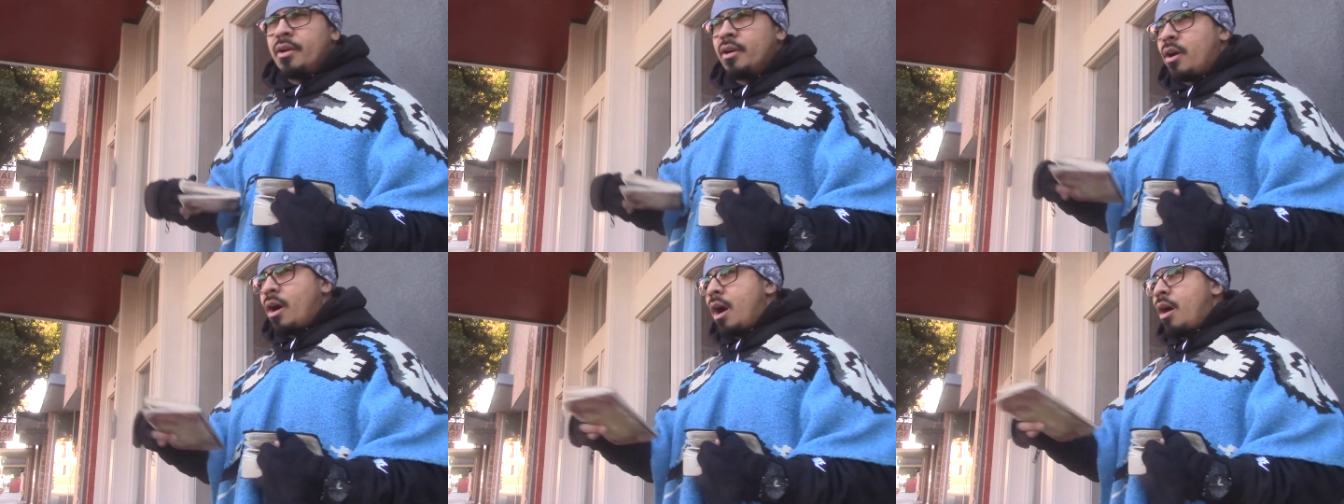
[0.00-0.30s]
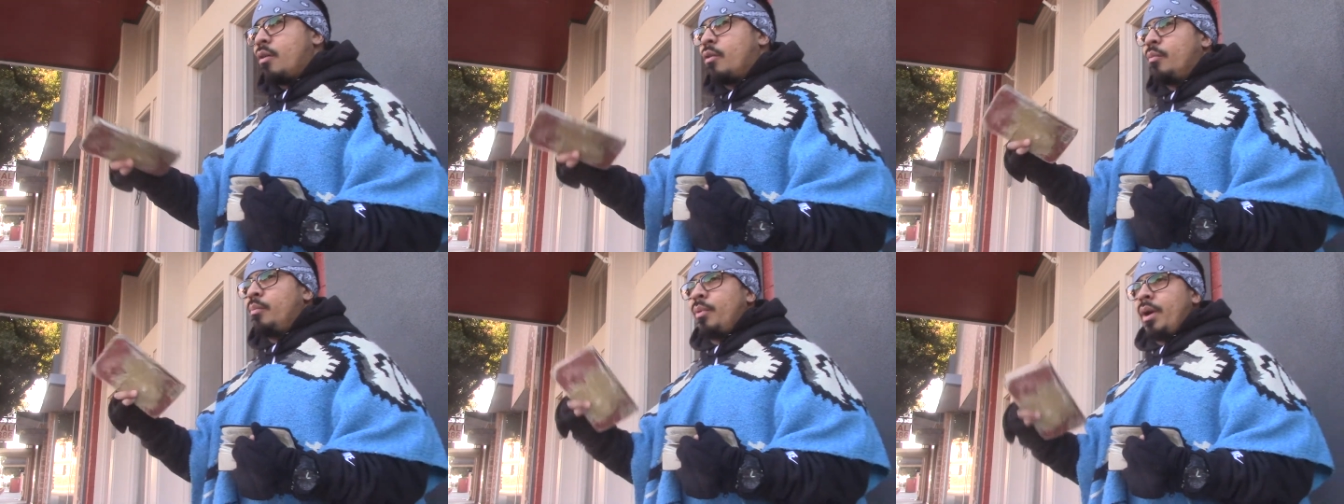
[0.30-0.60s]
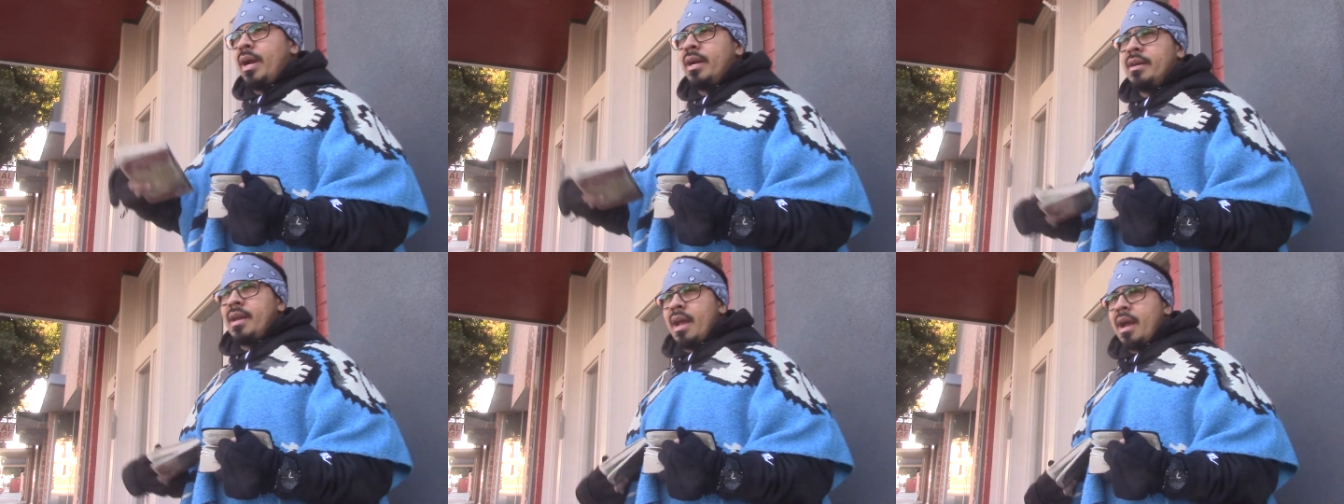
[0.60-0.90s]
Your car will
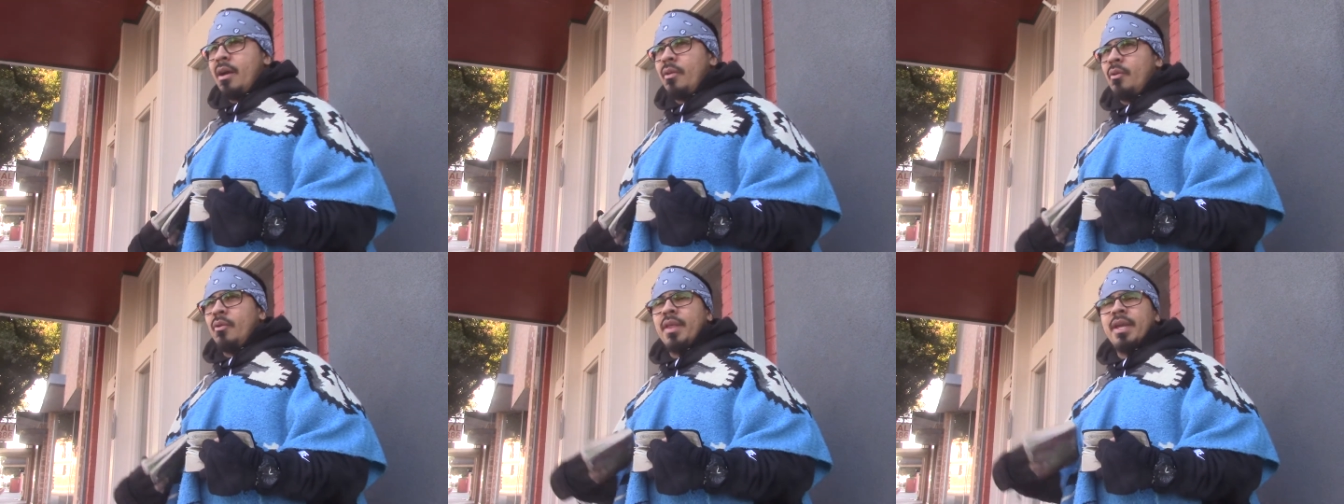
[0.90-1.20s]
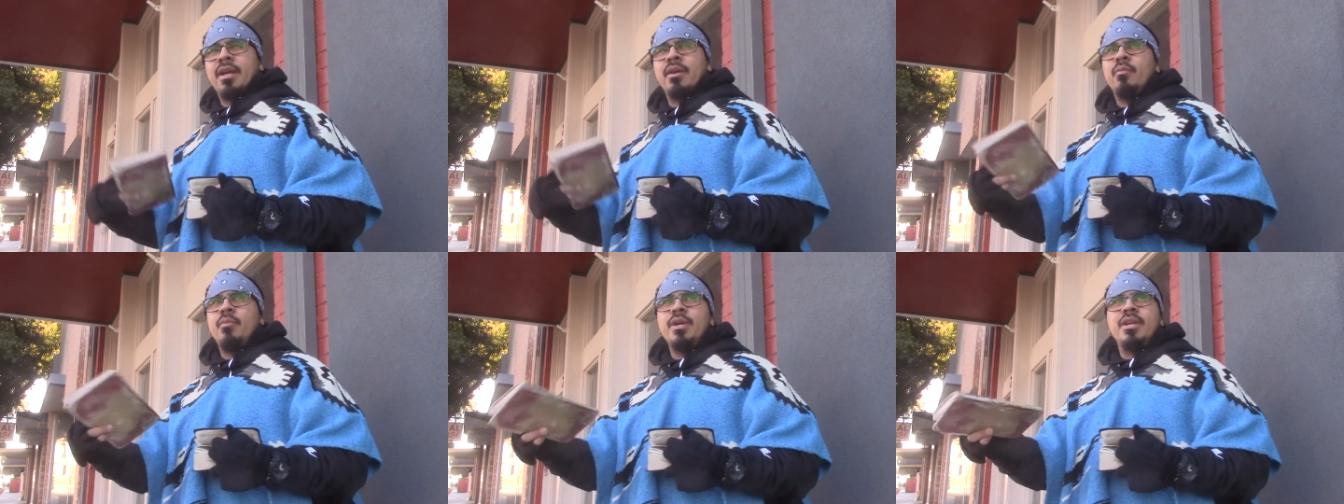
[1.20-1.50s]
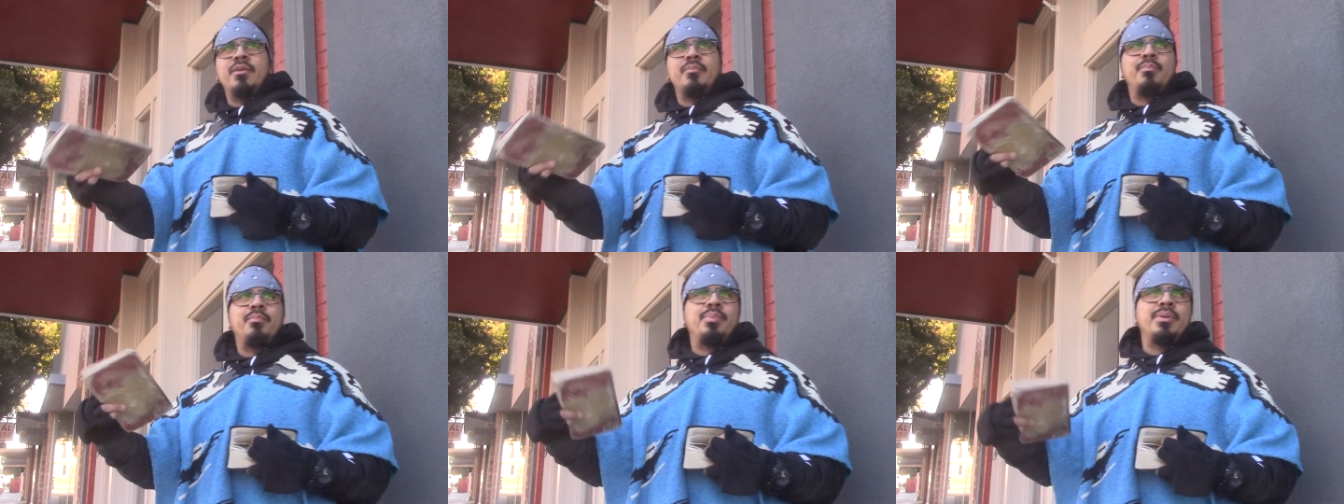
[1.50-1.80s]
break down, or they can
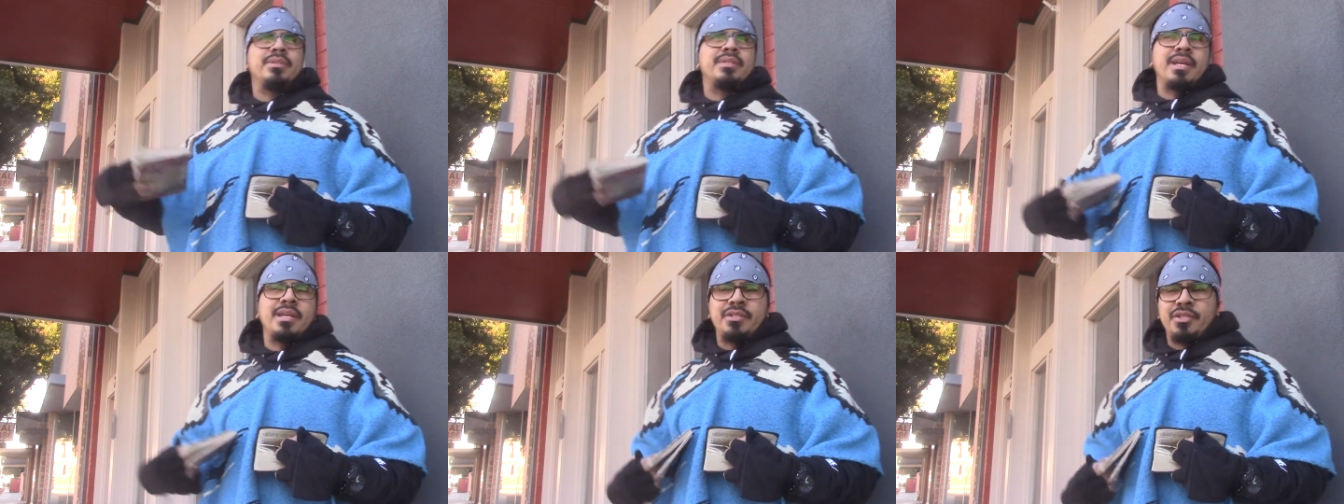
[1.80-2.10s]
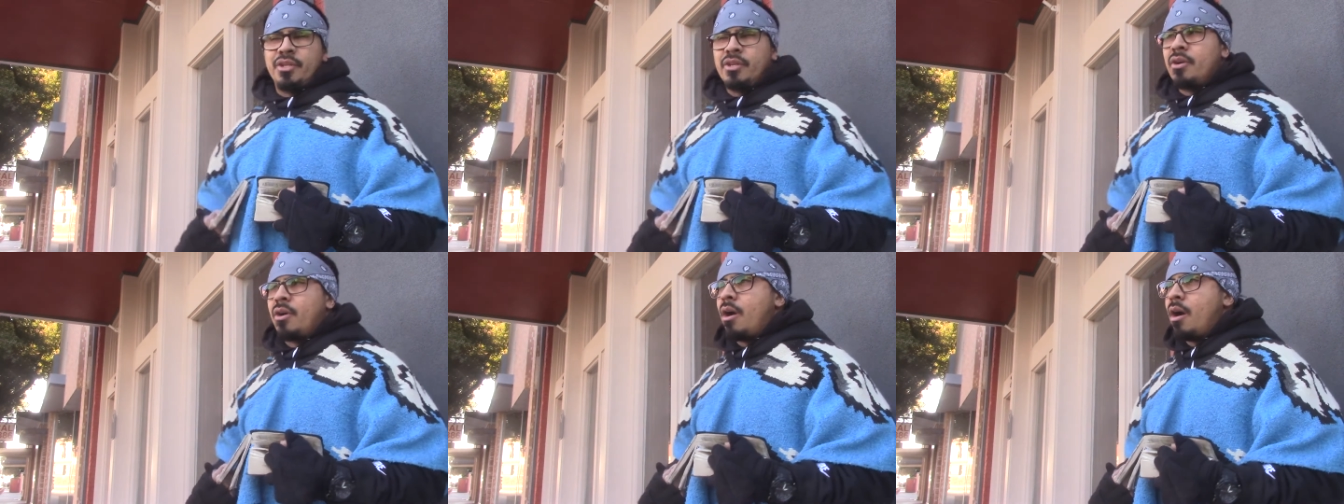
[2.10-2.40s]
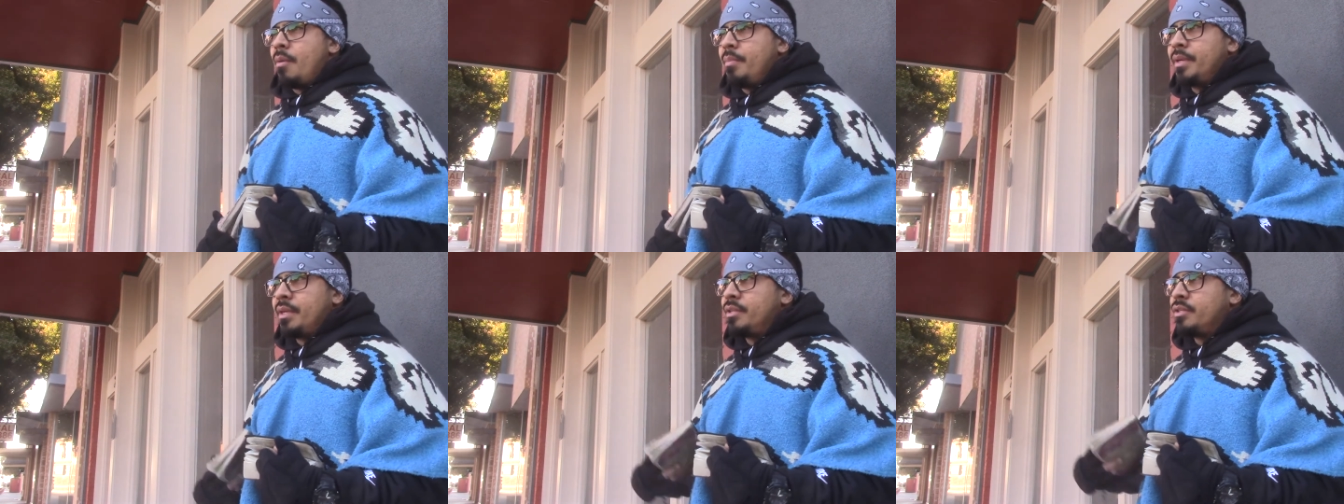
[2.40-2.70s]
repossess your
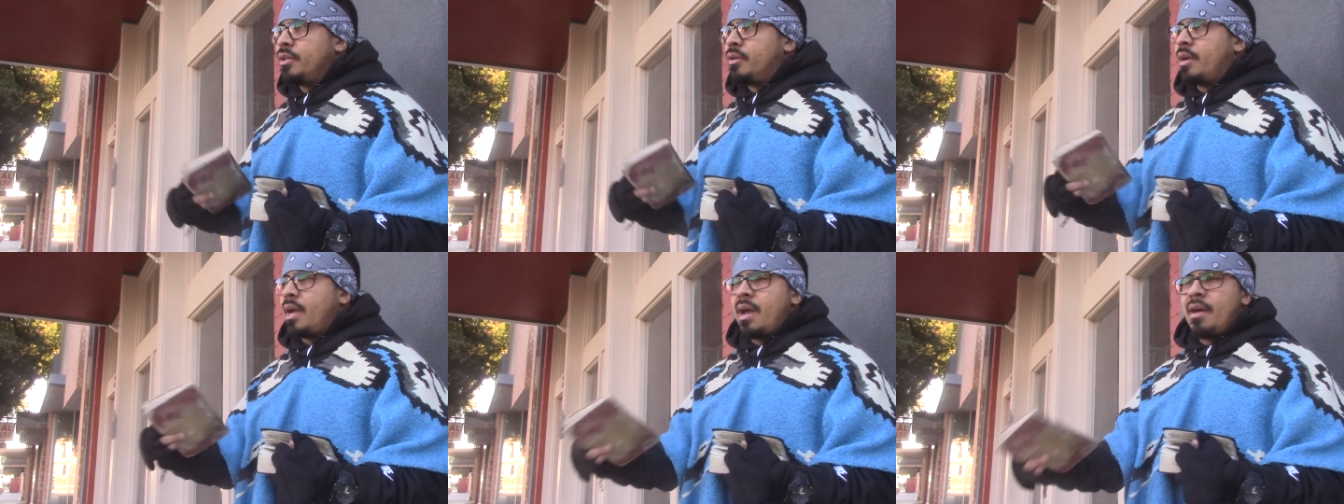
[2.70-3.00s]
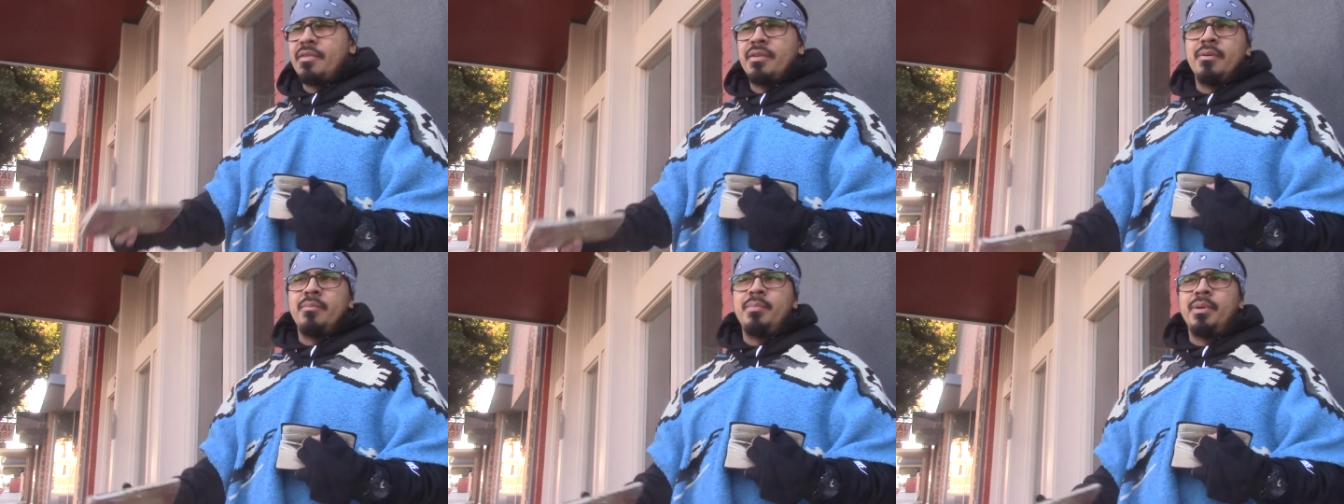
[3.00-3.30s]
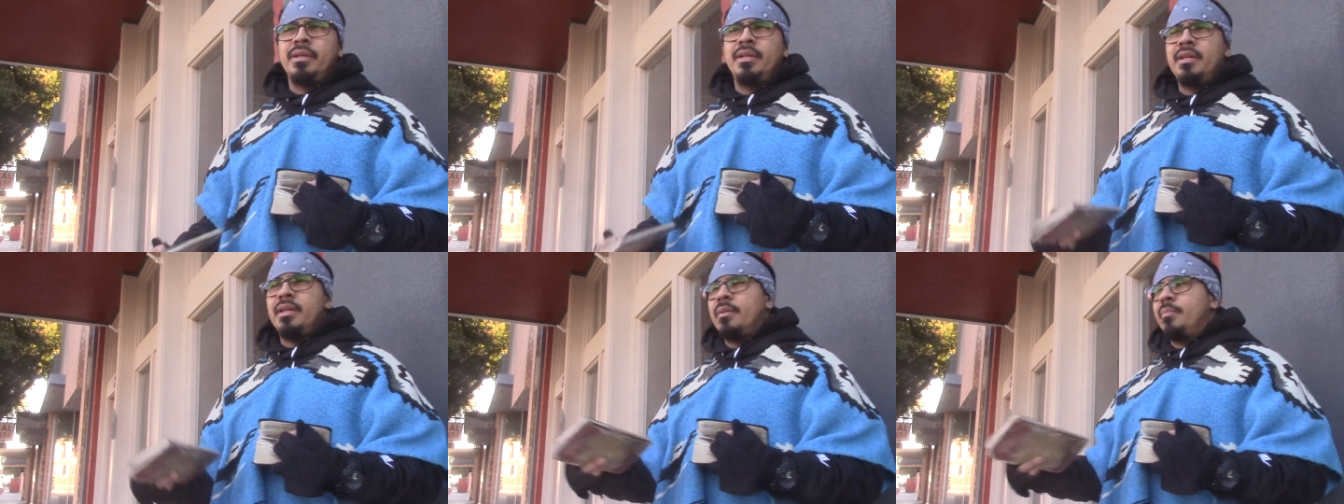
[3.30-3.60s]
car because you don't have the ability to